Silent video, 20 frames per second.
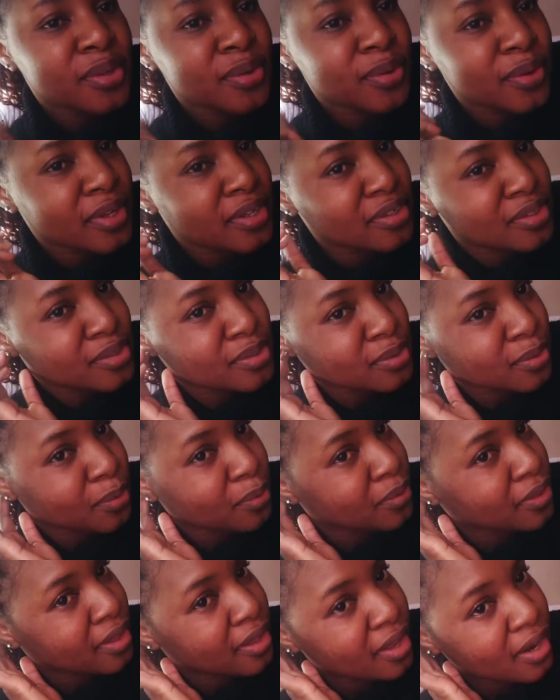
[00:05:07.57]
you can just go
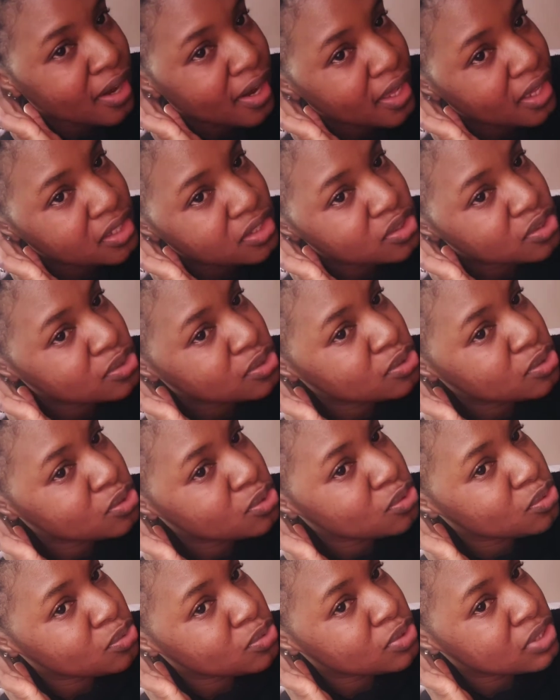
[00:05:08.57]
there like just
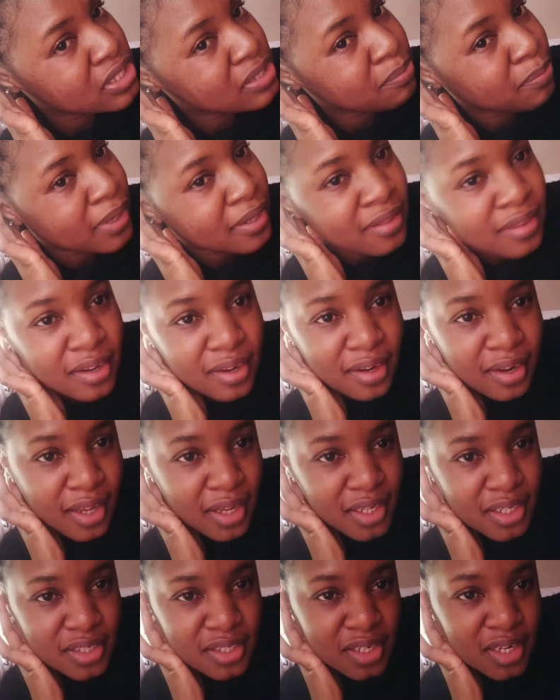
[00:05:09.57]
to spend the
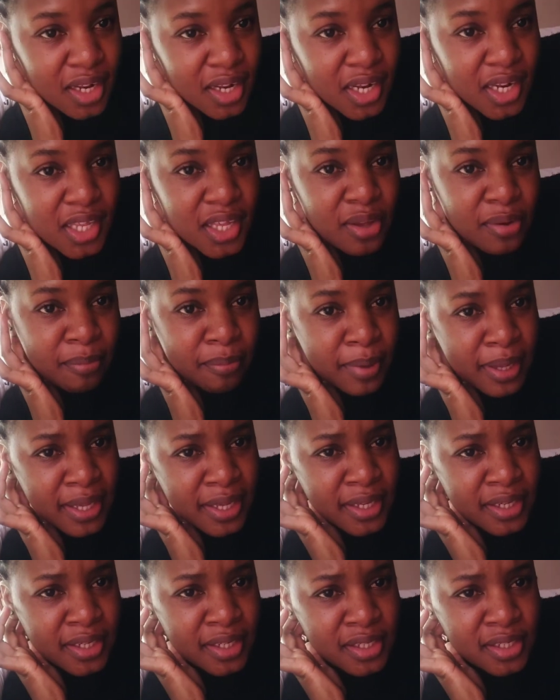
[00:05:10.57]
night, clear your
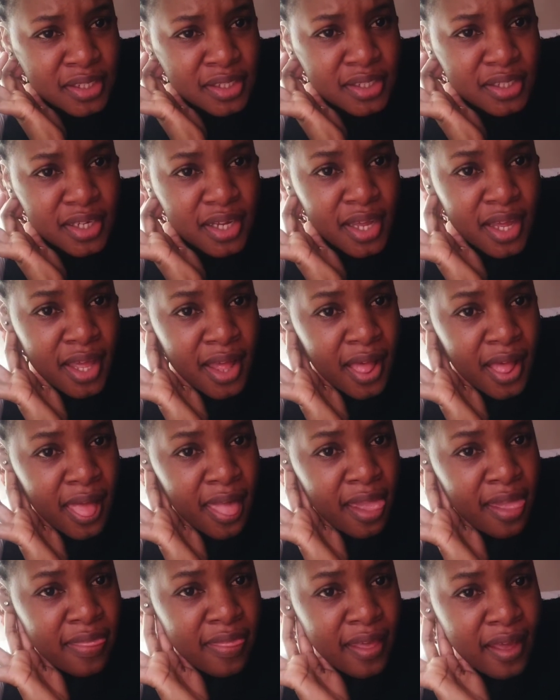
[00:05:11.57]
mind.
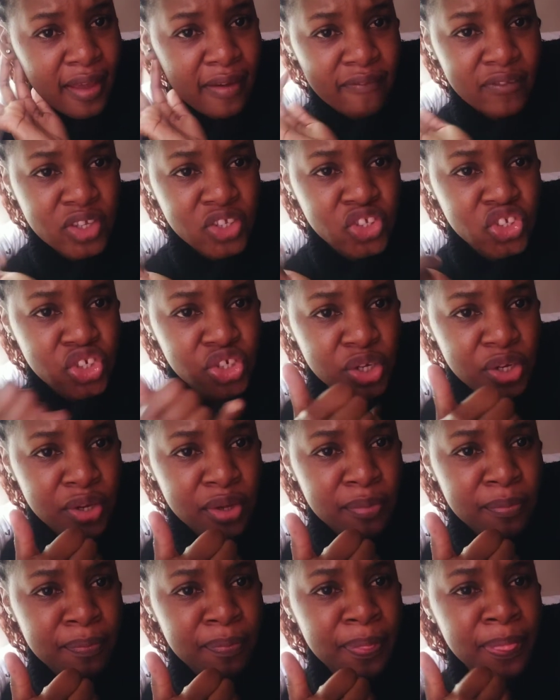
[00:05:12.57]
They have a
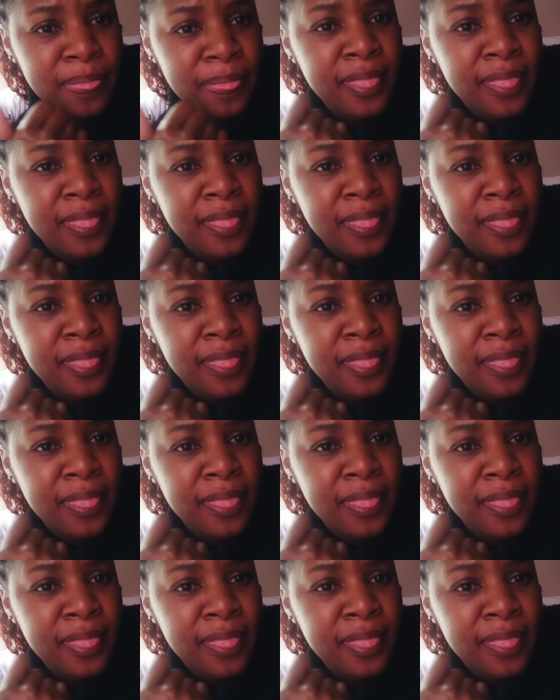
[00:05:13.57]
gym,